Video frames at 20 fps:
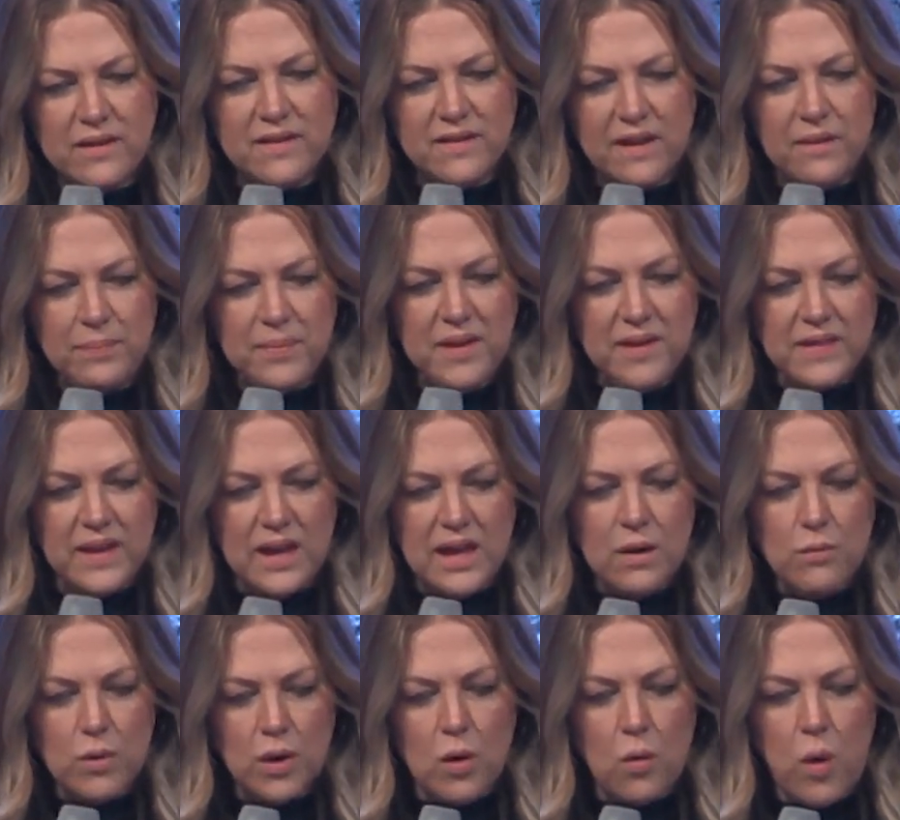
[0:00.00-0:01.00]
something that
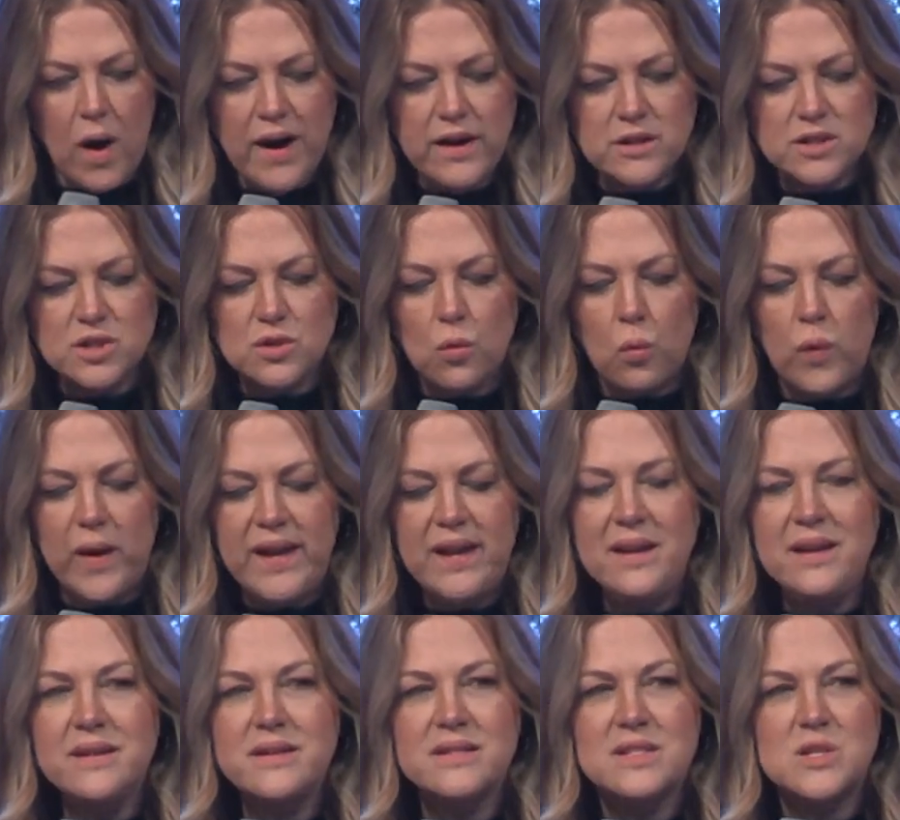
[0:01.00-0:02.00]
he requires. So we
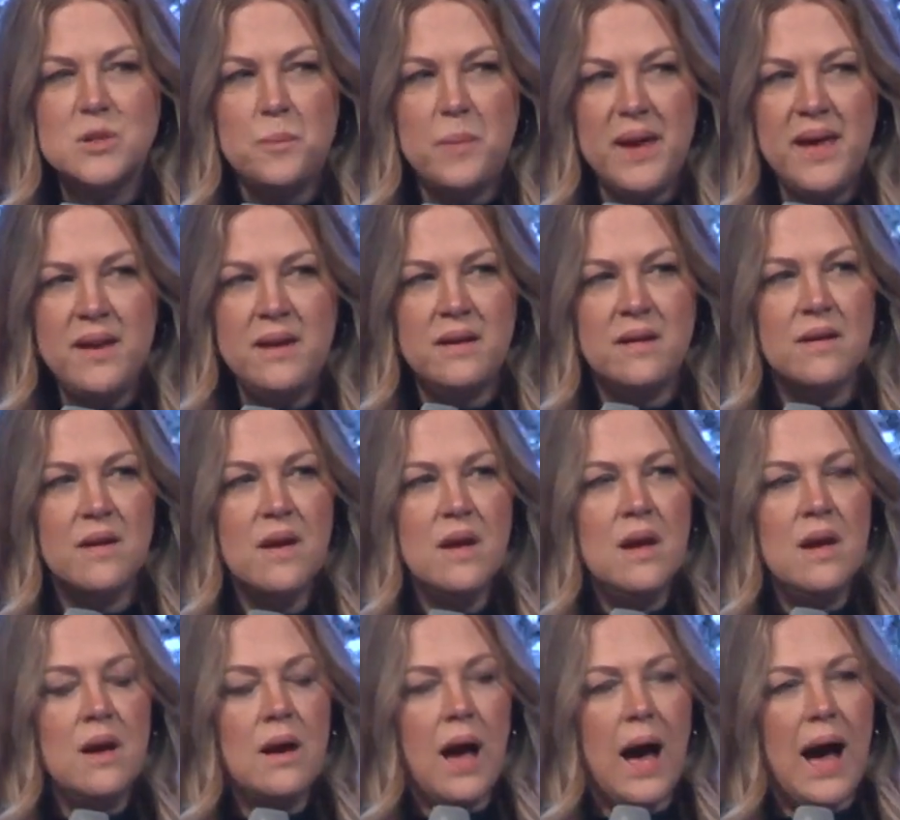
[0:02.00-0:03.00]
need to spend,
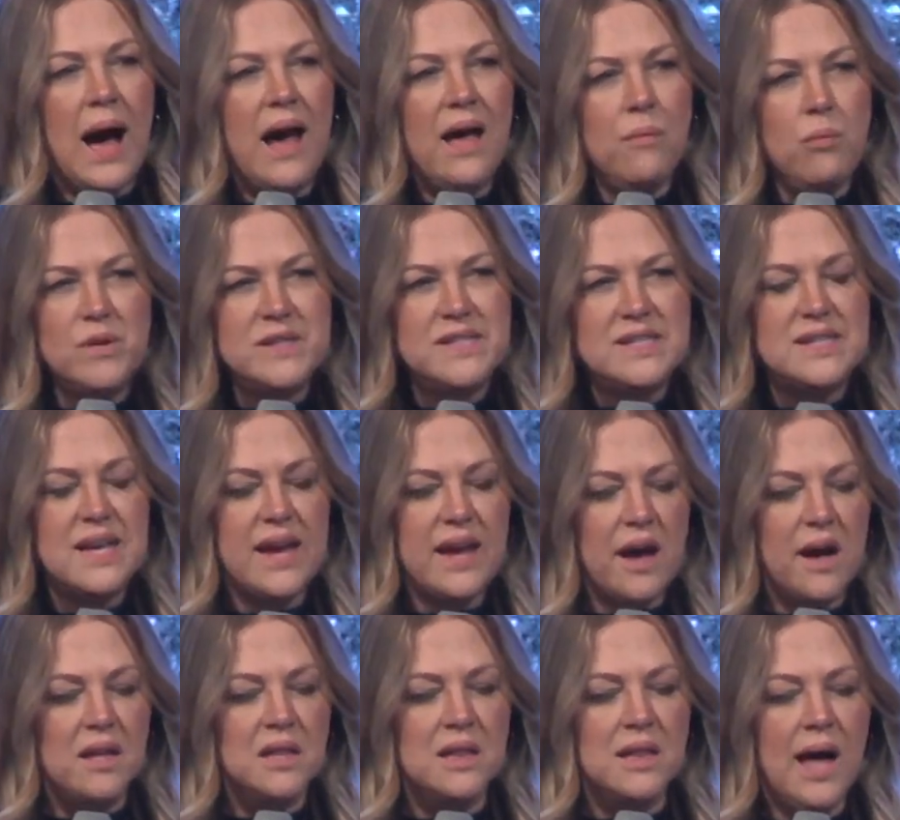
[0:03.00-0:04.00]
I would
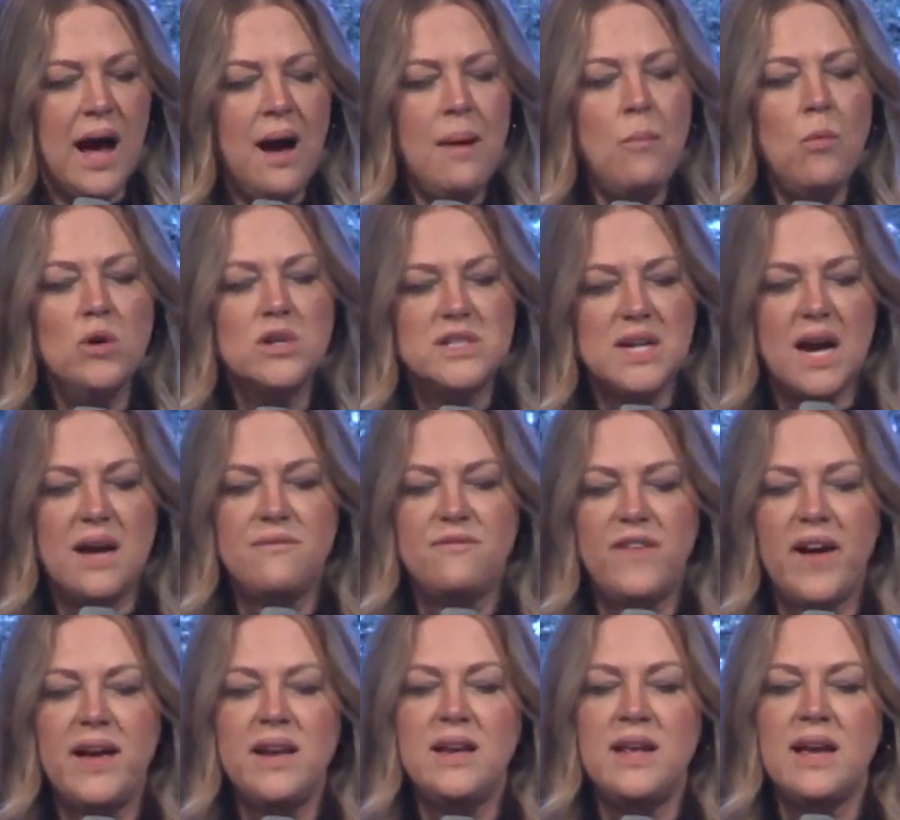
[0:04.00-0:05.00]
say, a lot more time
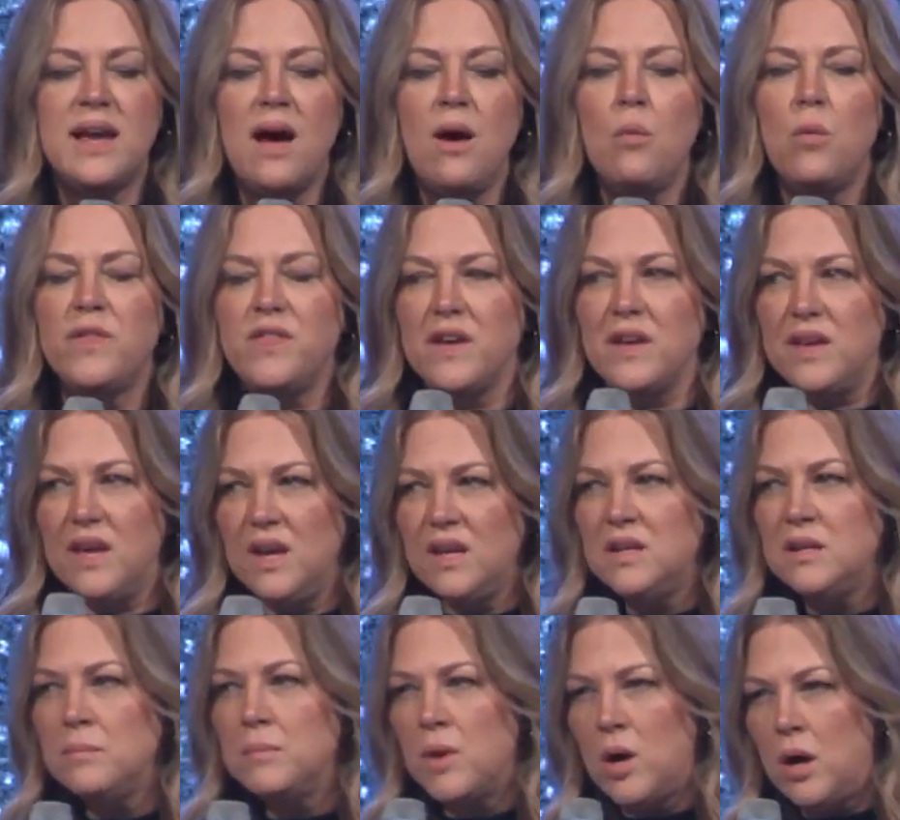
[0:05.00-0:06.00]
finding out what the
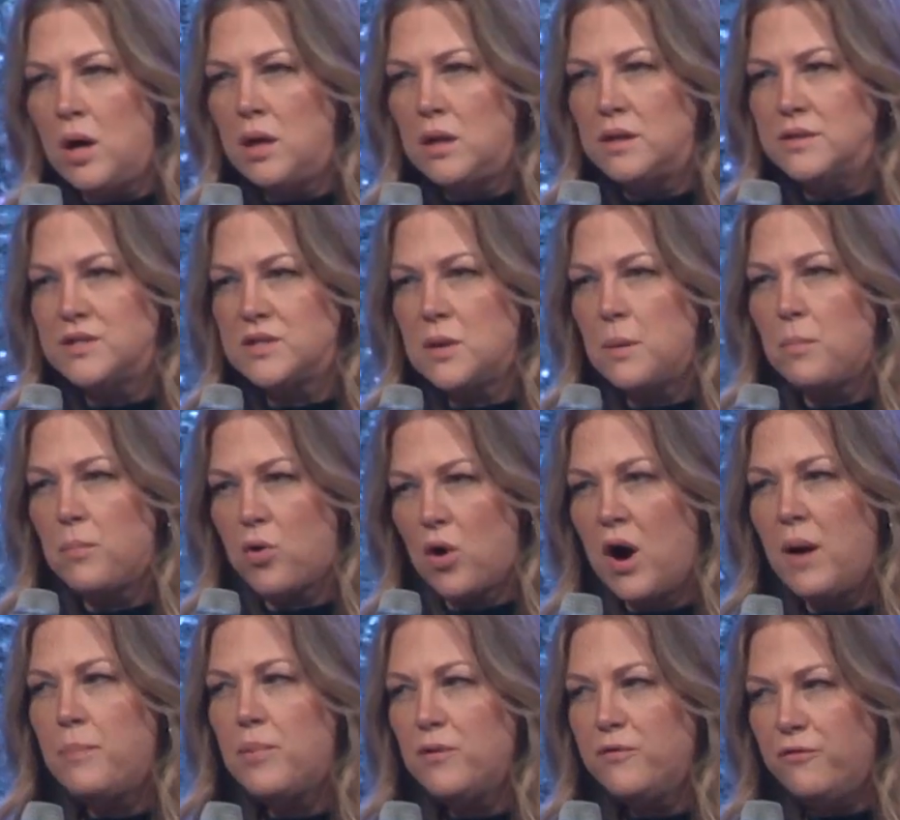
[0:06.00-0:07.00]
kingdom calls
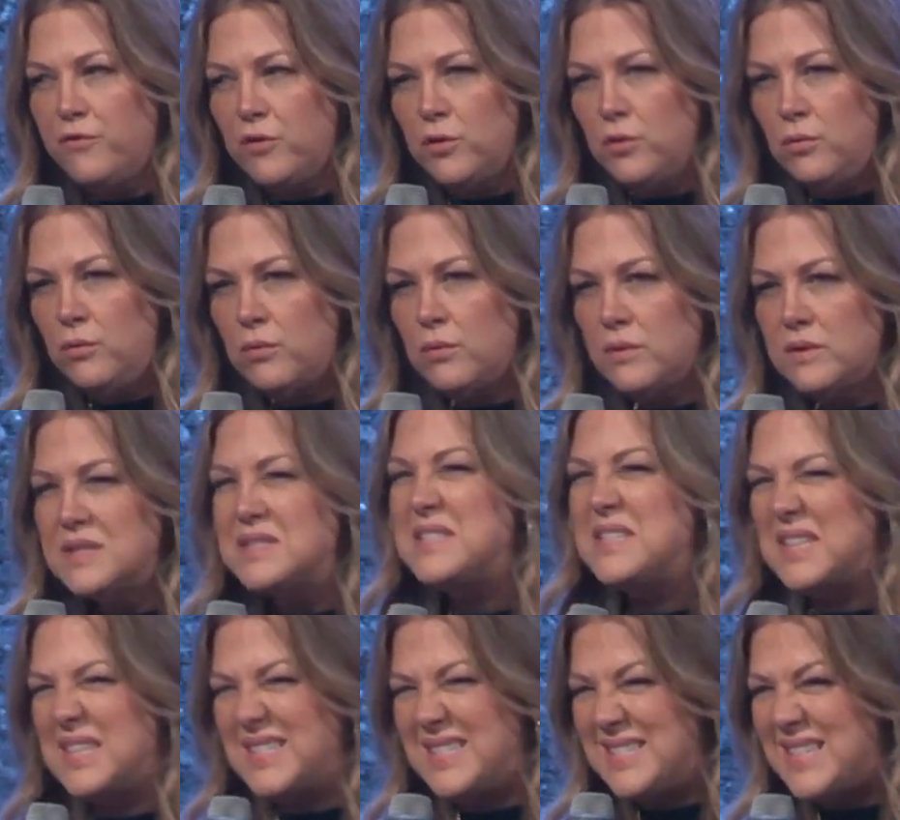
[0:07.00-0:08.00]
proper fruit,
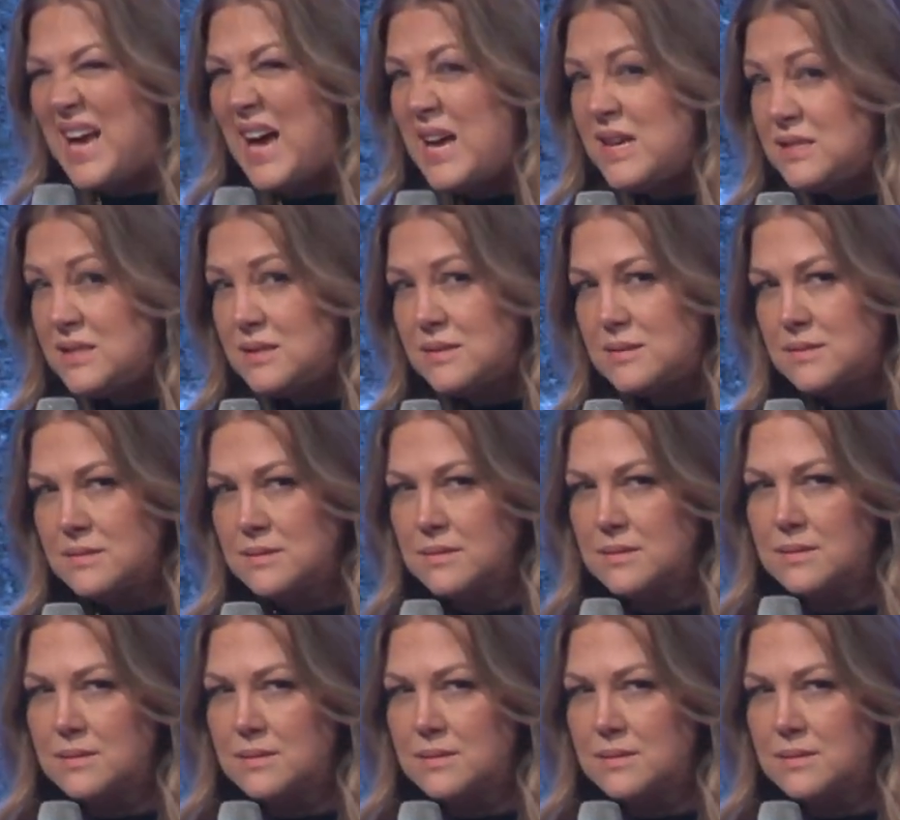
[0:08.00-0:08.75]
success,